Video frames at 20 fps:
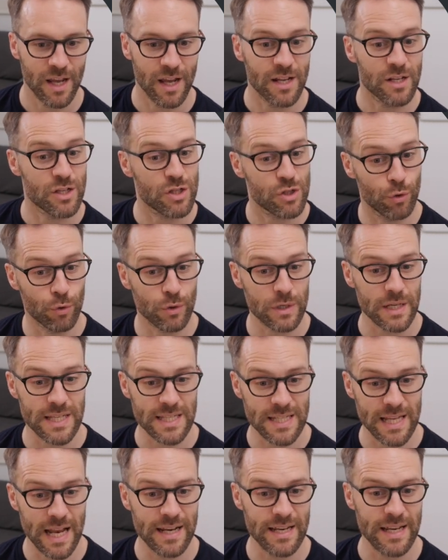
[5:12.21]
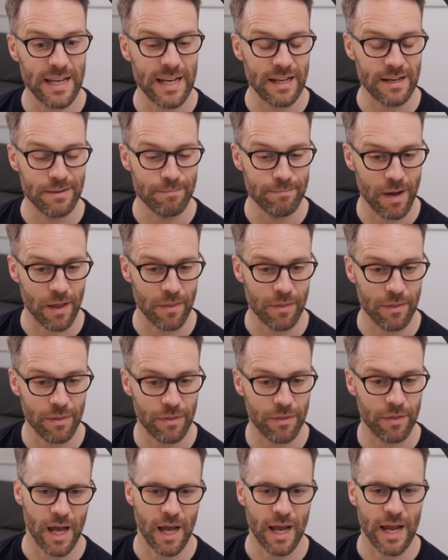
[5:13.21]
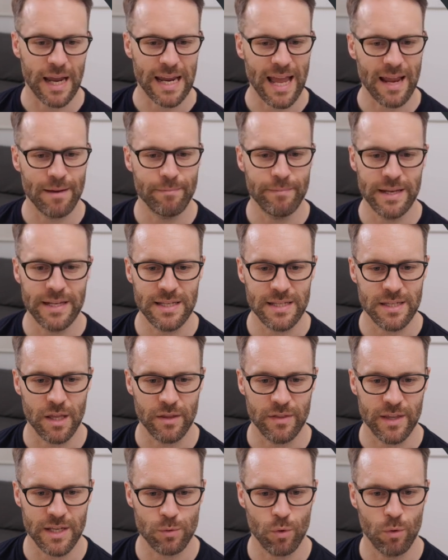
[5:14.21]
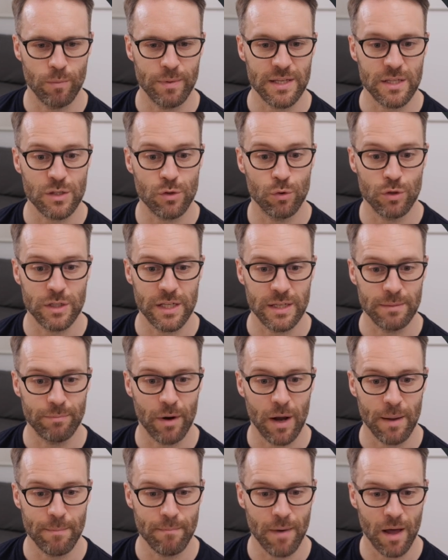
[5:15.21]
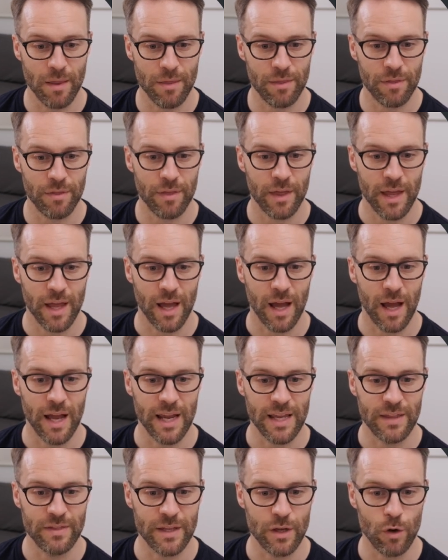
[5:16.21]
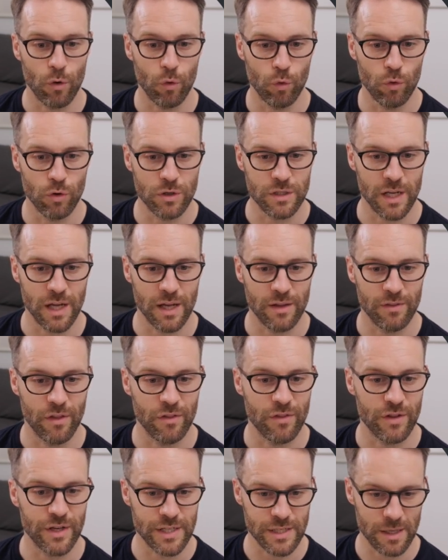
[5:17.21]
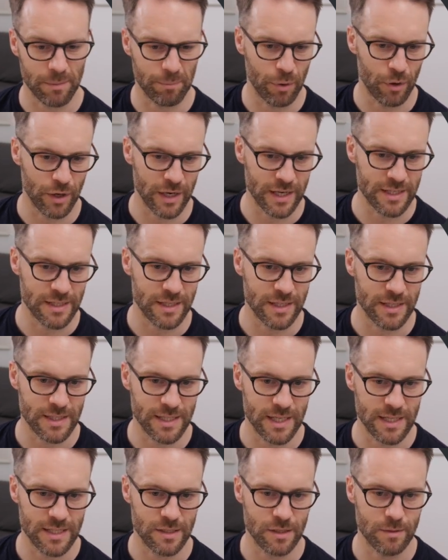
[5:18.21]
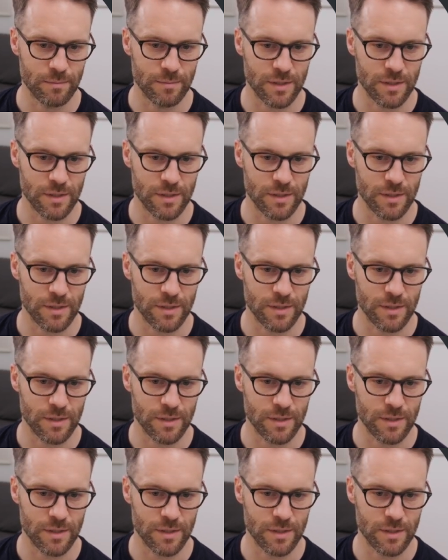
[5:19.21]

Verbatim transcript: sort ascending in month, uh, again means that this will be sorted by month uh, in the order that these are put into the system.